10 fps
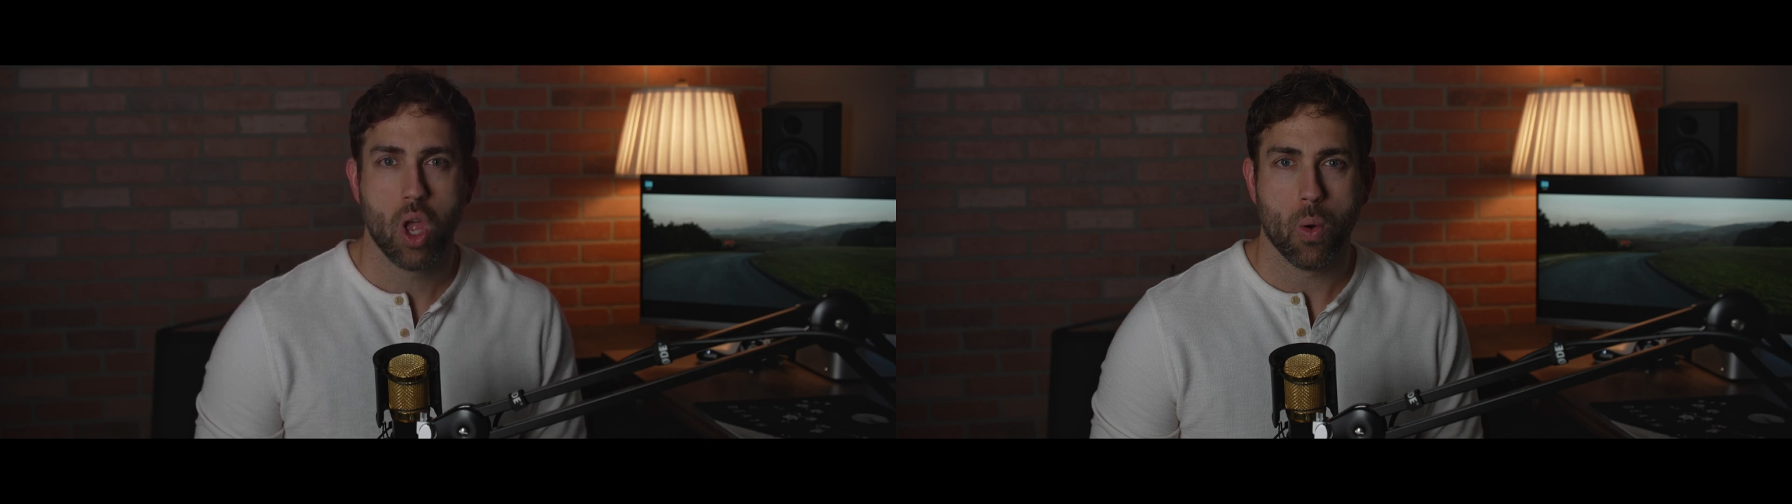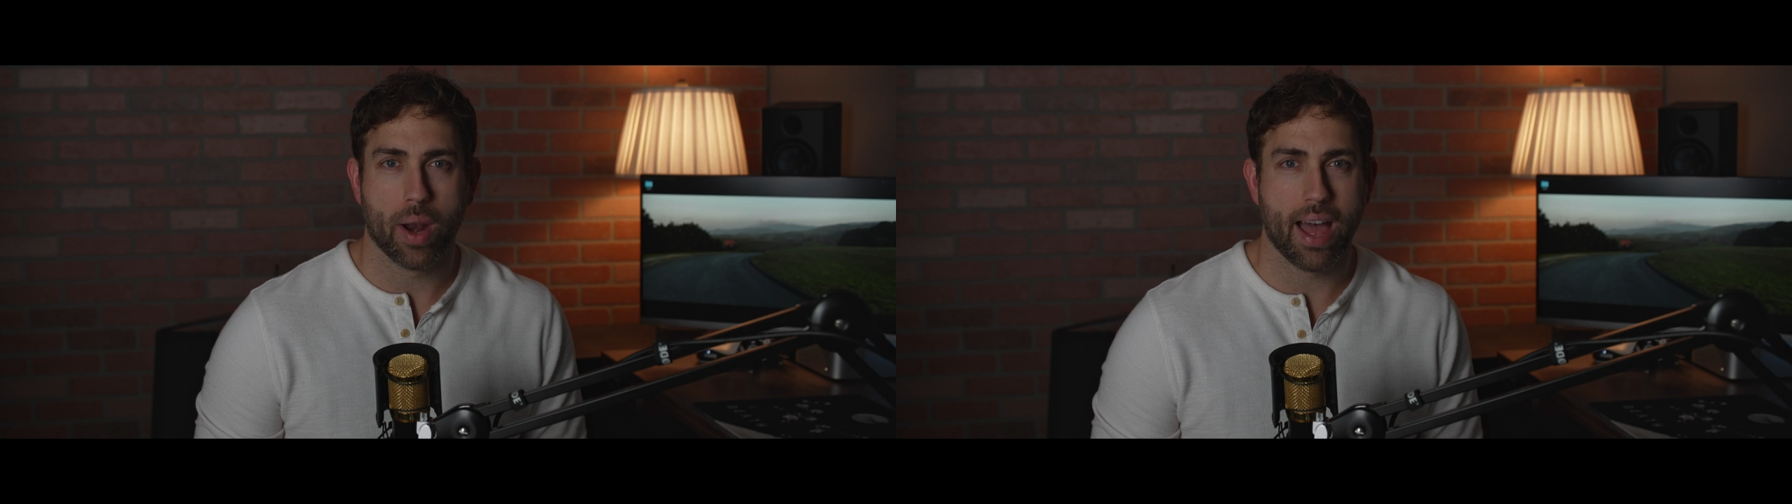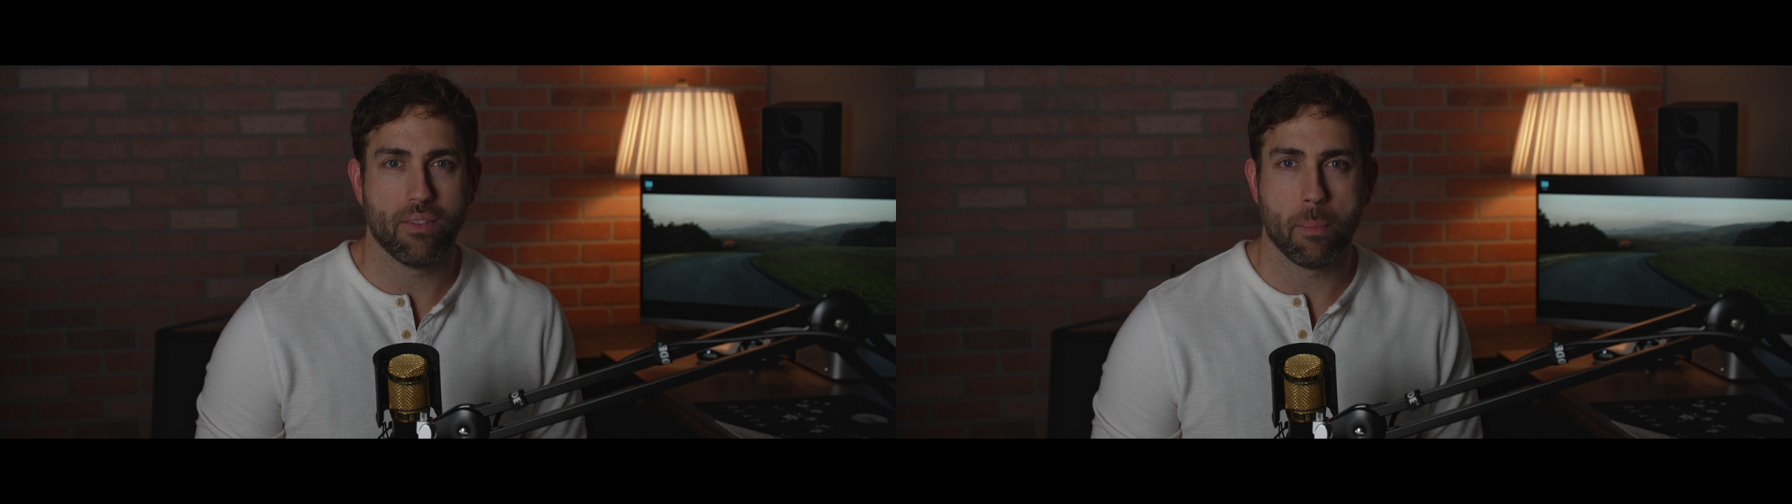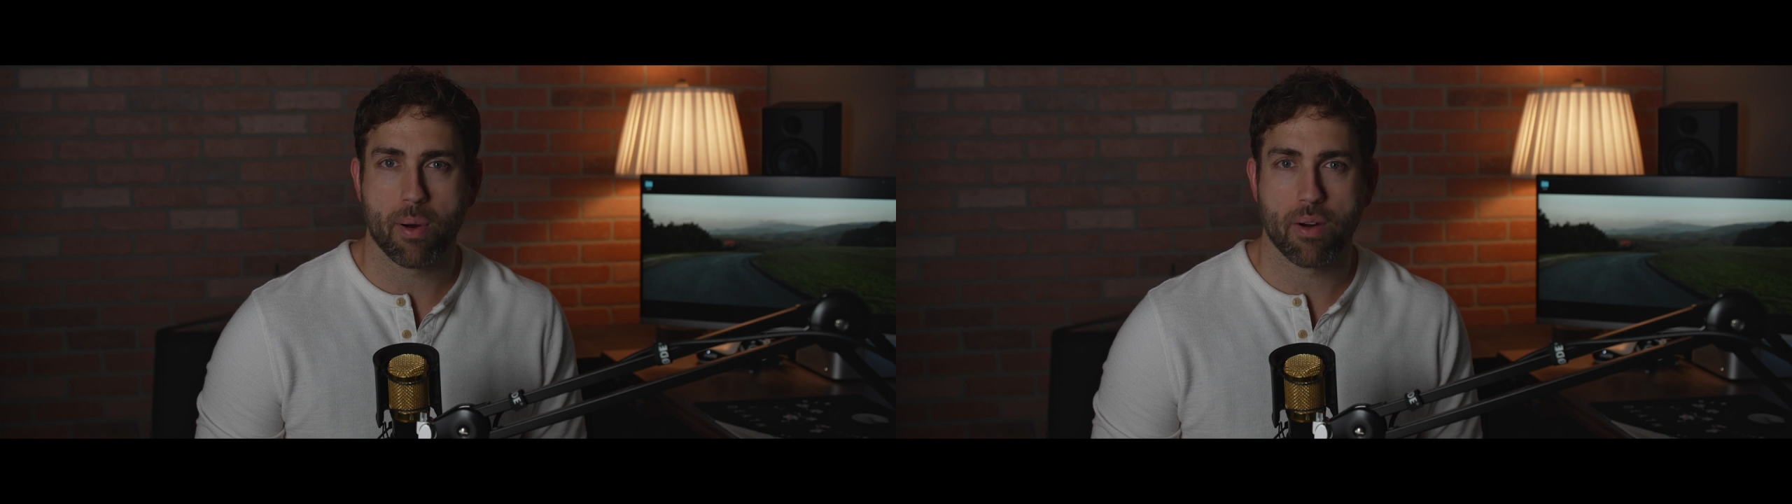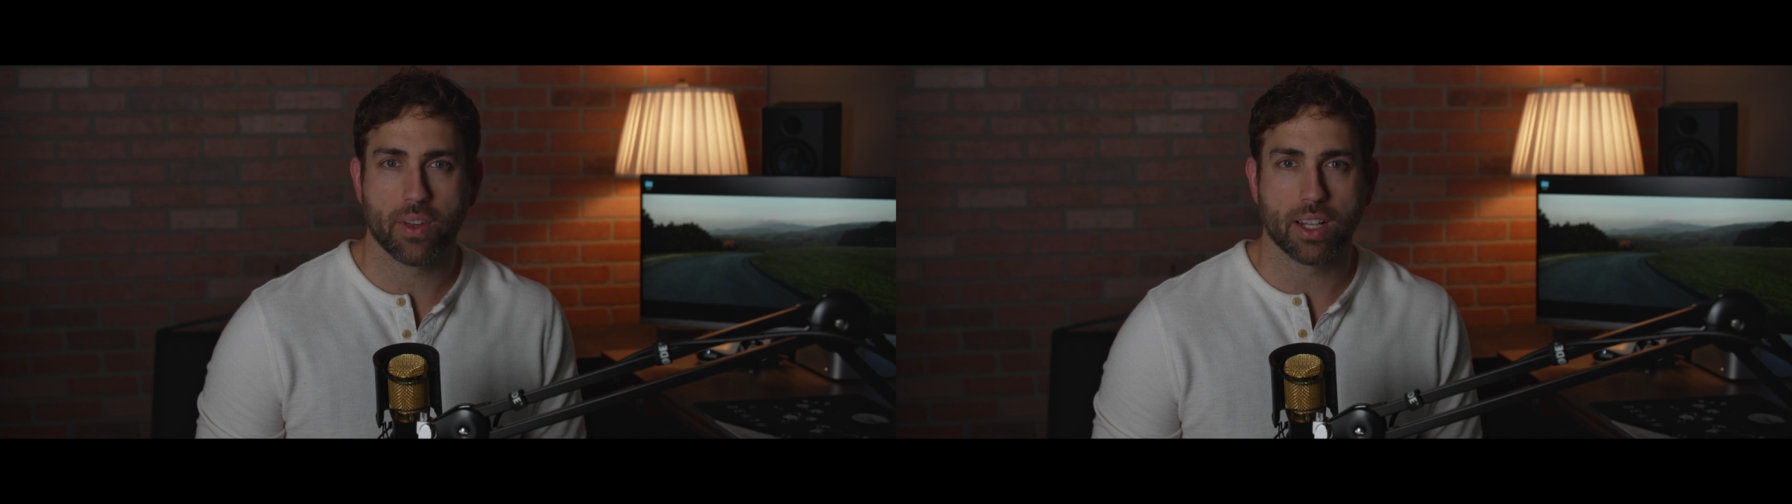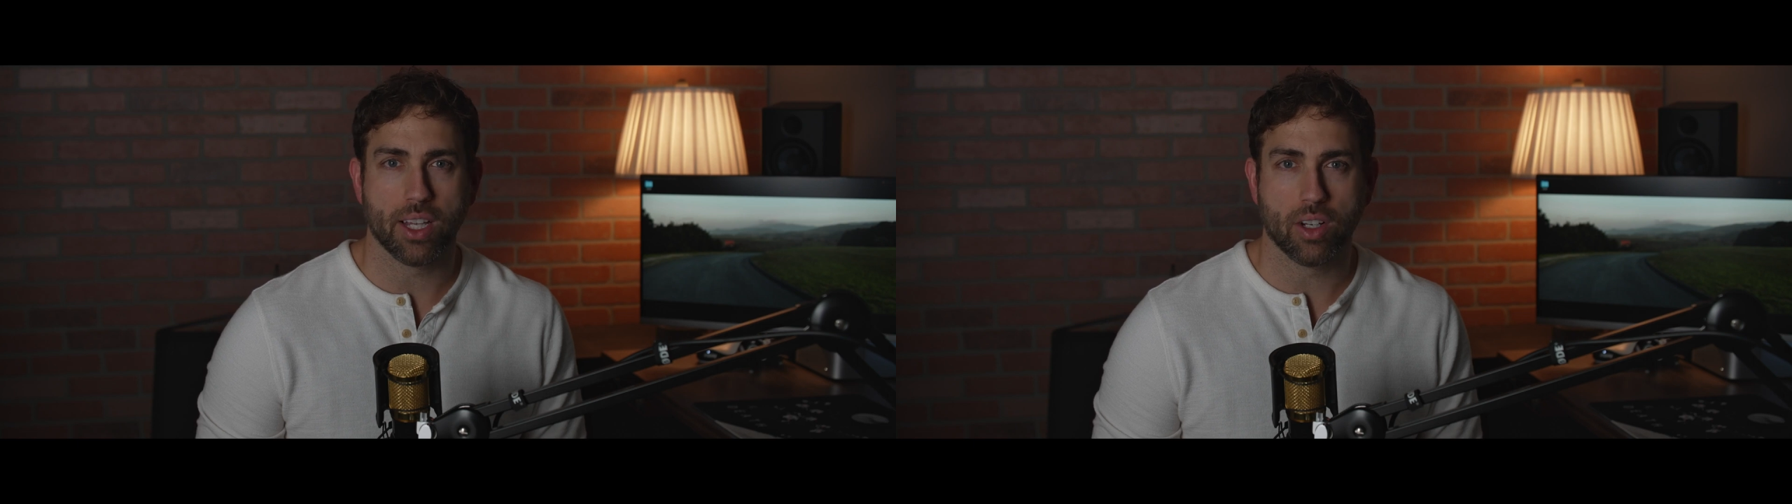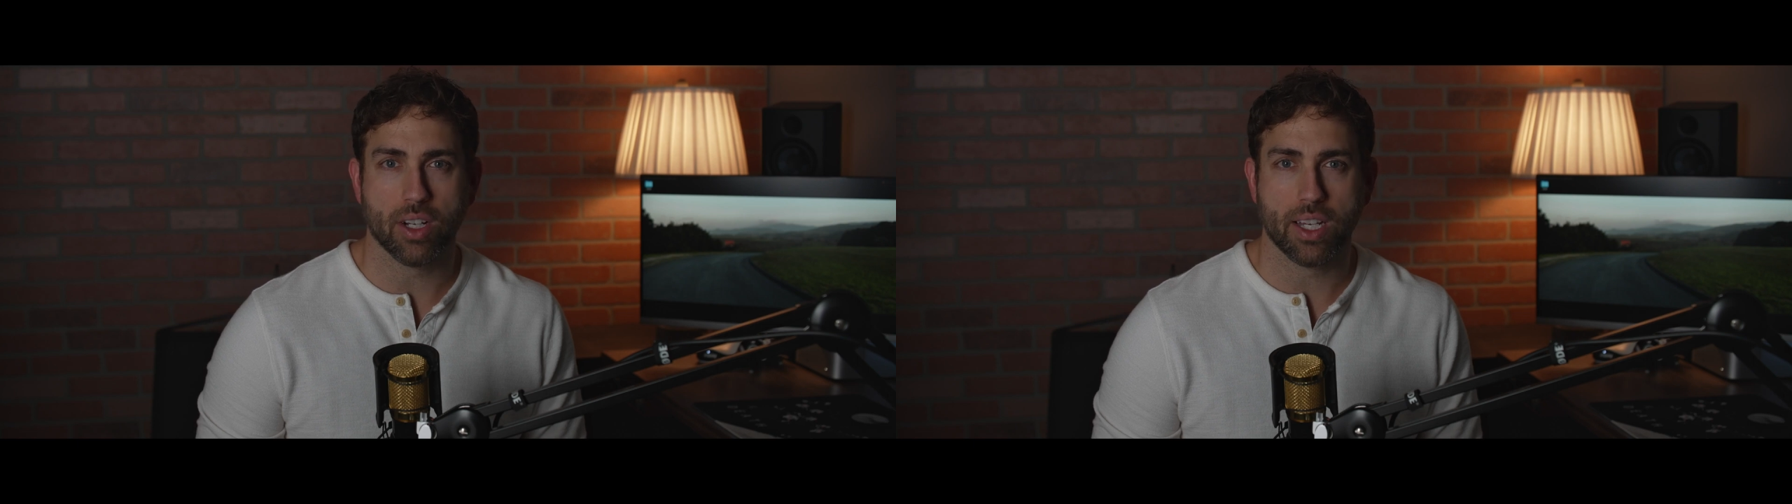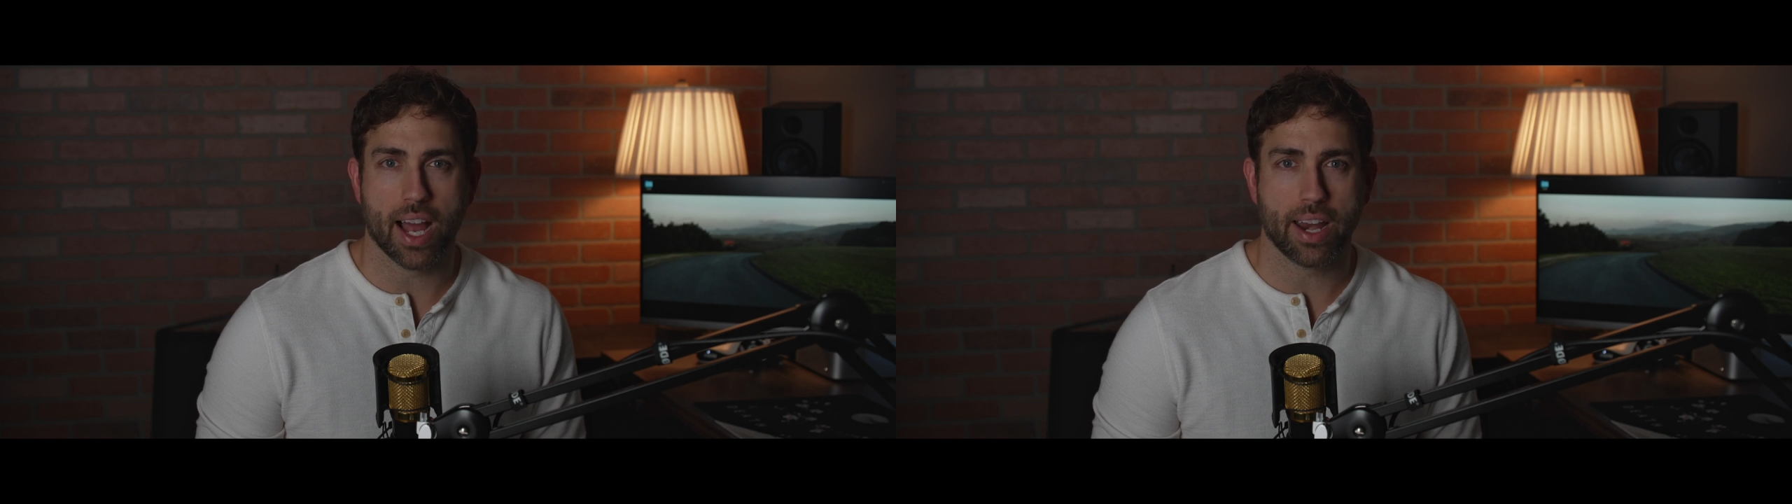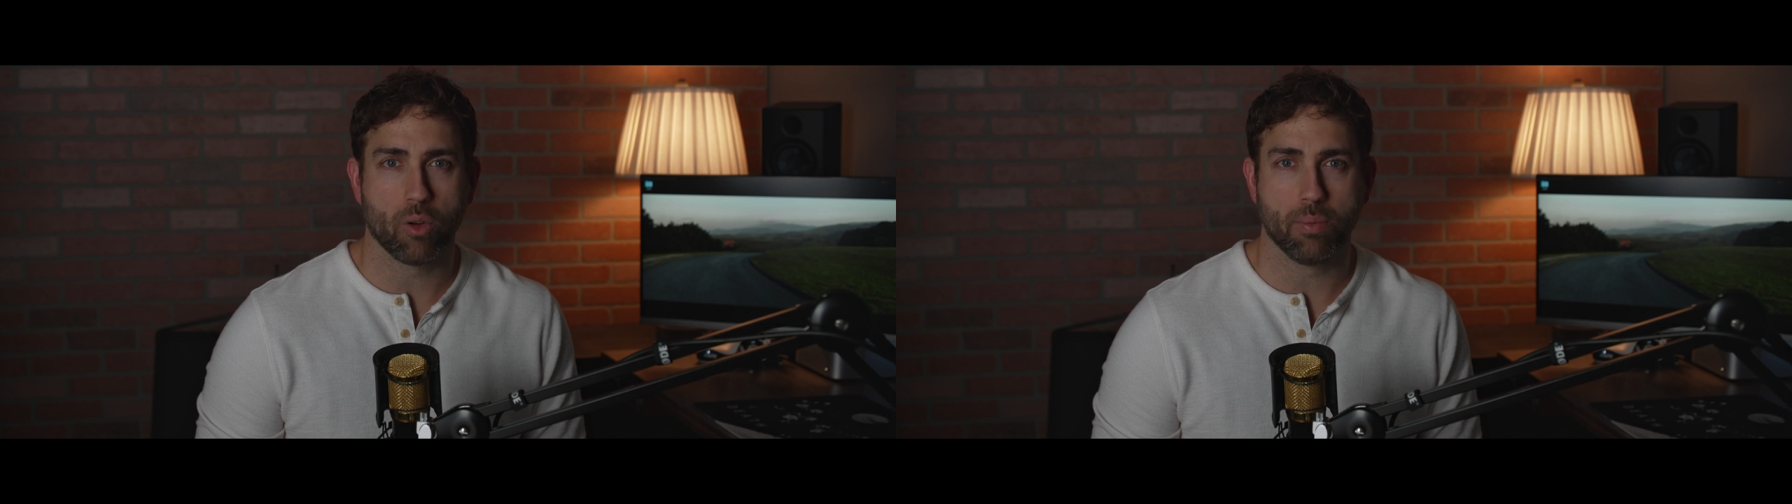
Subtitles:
when I have a perfectly good dining